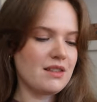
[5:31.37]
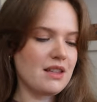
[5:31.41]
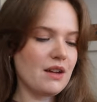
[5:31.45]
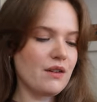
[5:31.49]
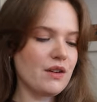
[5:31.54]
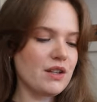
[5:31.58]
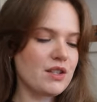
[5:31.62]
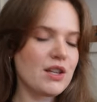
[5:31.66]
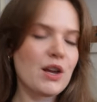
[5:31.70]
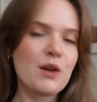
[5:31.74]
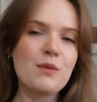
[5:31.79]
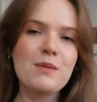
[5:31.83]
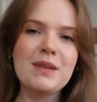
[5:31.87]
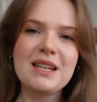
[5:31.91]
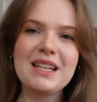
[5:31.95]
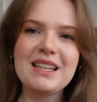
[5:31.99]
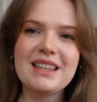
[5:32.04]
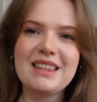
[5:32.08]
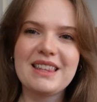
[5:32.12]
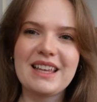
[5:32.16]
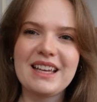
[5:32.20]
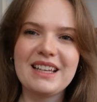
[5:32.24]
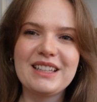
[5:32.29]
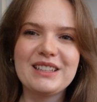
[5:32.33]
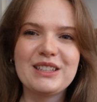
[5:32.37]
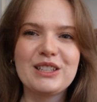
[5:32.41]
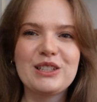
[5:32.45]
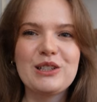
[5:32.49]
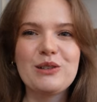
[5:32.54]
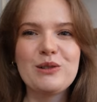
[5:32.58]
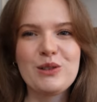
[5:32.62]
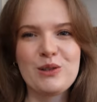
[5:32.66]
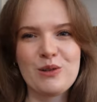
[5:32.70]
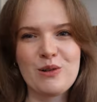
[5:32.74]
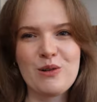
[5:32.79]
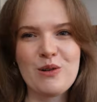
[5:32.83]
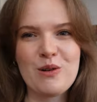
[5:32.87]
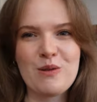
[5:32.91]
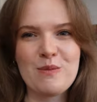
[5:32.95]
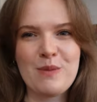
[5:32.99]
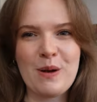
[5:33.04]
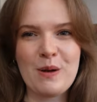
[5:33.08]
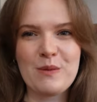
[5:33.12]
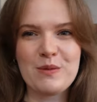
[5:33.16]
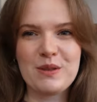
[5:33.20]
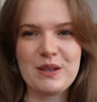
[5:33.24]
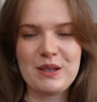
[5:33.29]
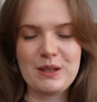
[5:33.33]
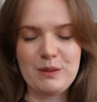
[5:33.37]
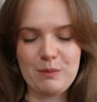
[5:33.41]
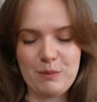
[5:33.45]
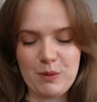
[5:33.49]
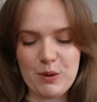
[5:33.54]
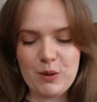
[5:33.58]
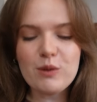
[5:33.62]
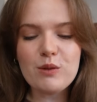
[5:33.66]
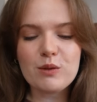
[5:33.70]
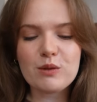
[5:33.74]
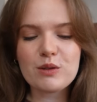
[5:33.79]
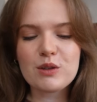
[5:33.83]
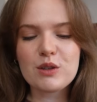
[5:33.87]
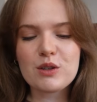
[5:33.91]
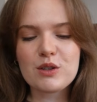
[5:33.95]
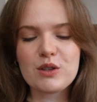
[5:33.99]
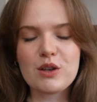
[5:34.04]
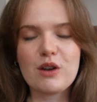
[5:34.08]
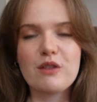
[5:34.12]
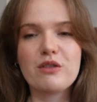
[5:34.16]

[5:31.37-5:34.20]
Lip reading: There are so many things to adore about these boots.